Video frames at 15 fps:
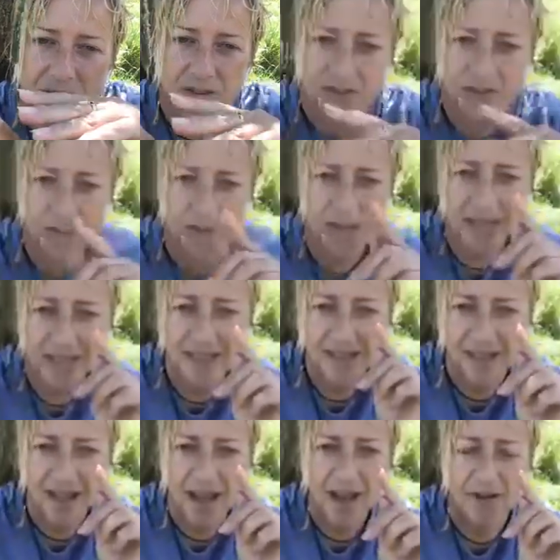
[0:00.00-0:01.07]
So it
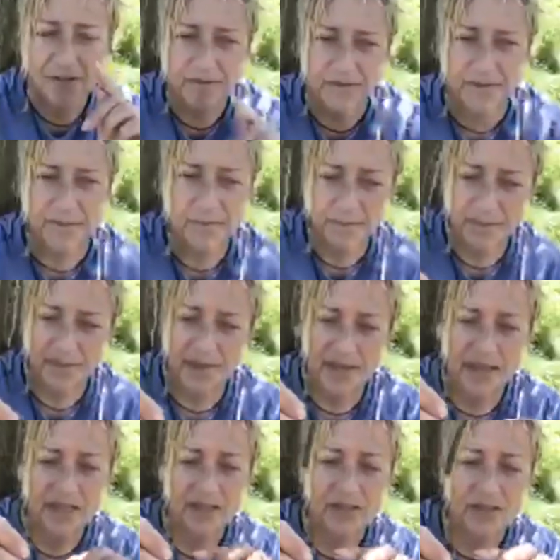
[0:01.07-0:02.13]
is love.
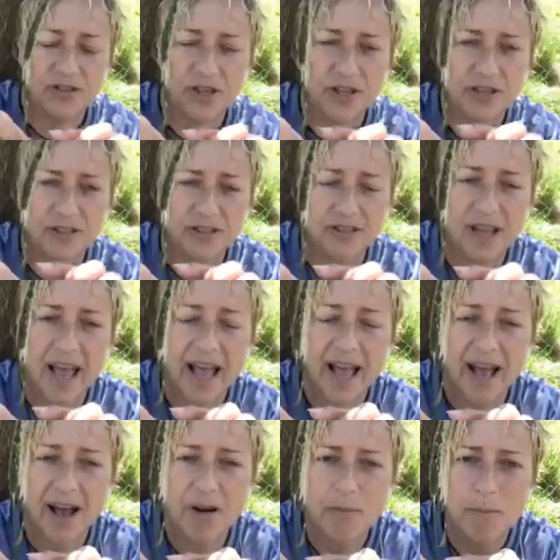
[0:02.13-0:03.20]
It's just
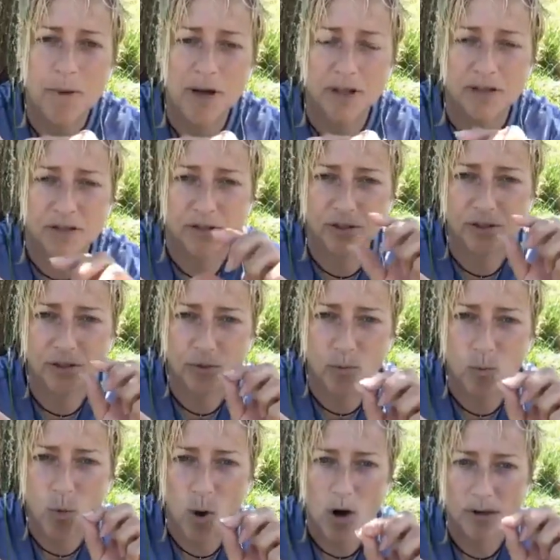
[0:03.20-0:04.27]
how much, to
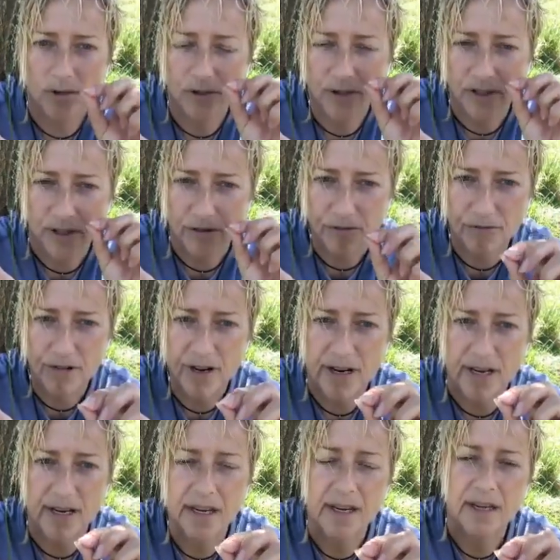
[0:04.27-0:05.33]
what
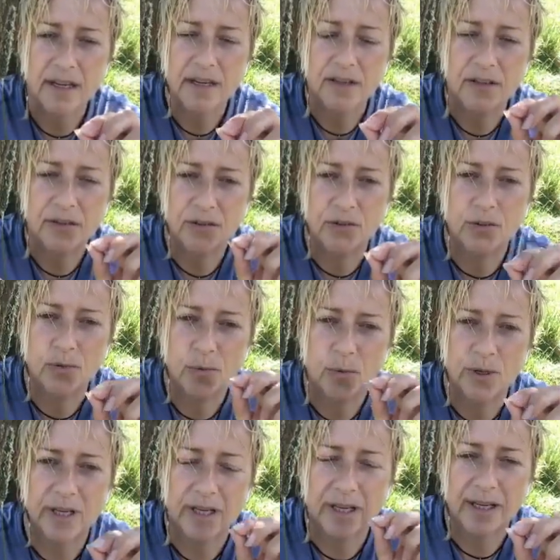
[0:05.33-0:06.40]
degree do
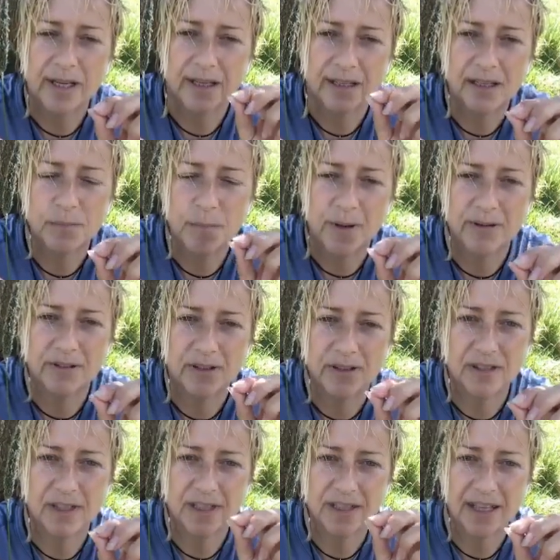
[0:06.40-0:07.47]
we experience
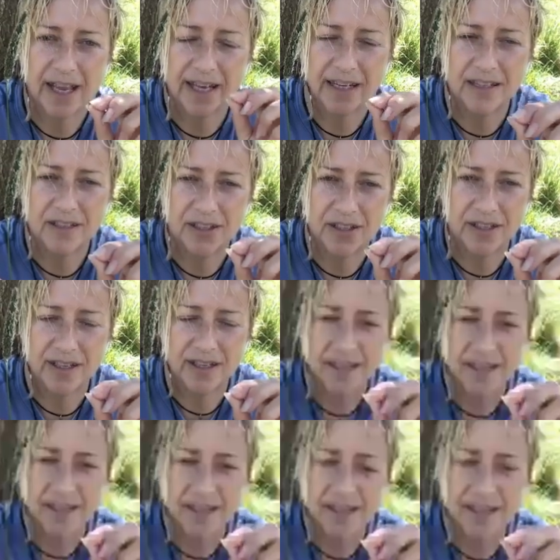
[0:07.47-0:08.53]
this energy
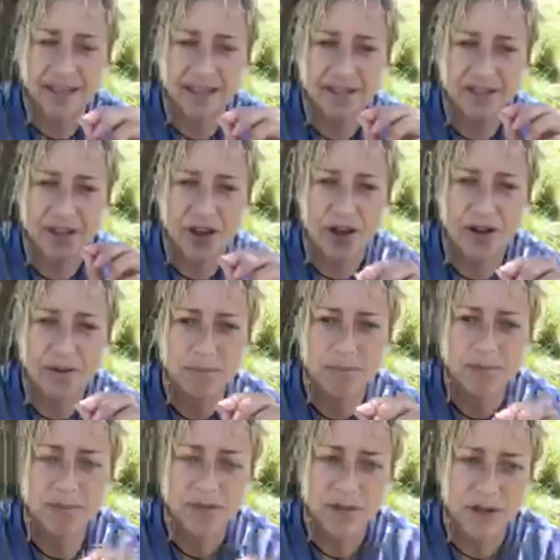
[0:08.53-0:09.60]
in
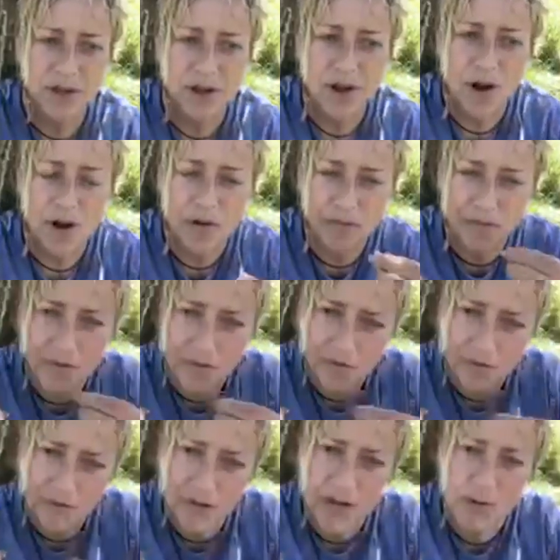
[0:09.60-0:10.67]
terms of the
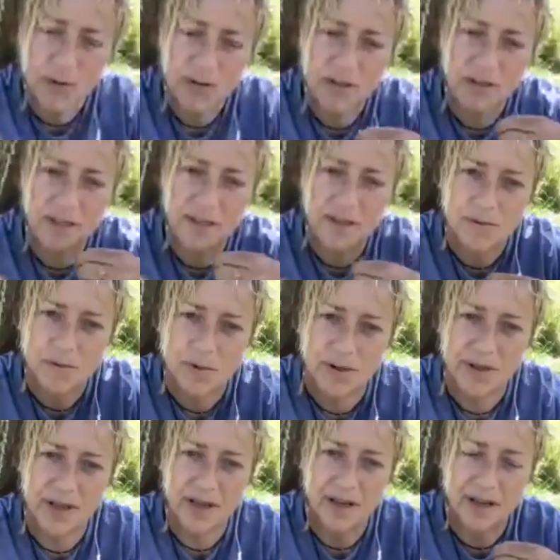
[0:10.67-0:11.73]
frequency
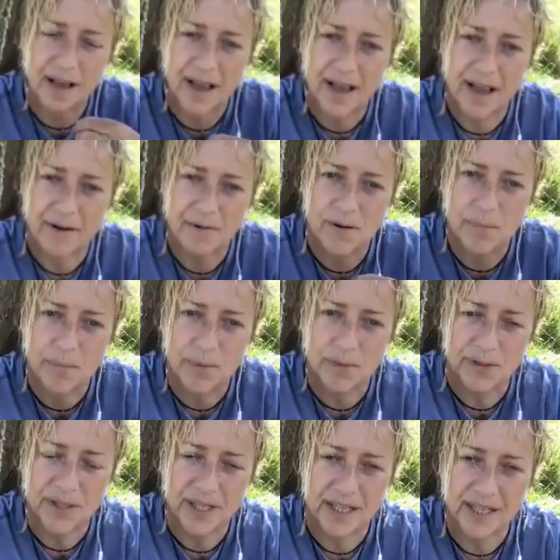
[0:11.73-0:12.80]
within our
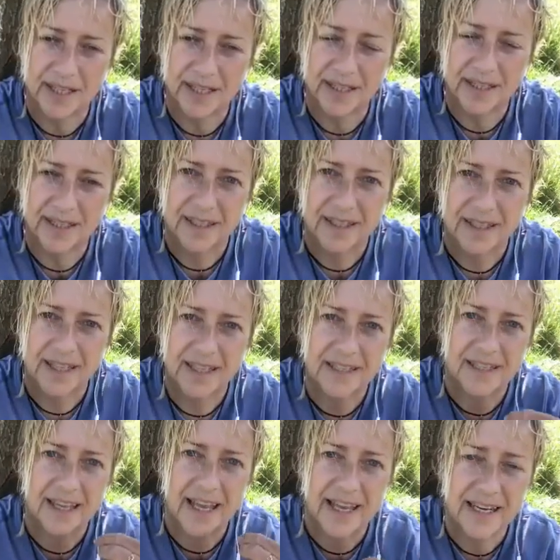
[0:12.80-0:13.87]
body?
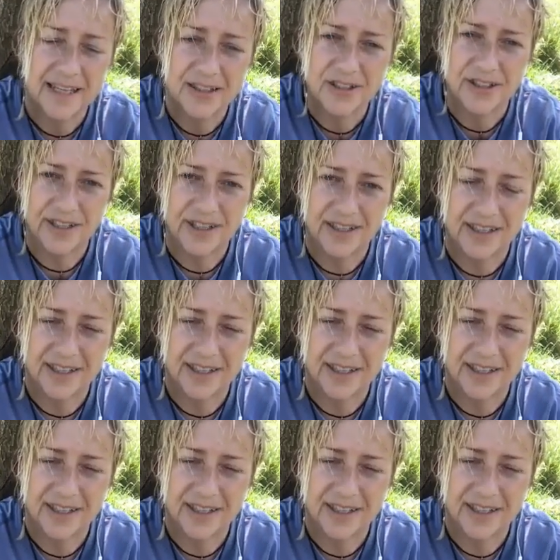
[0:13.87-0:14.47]
It's energy.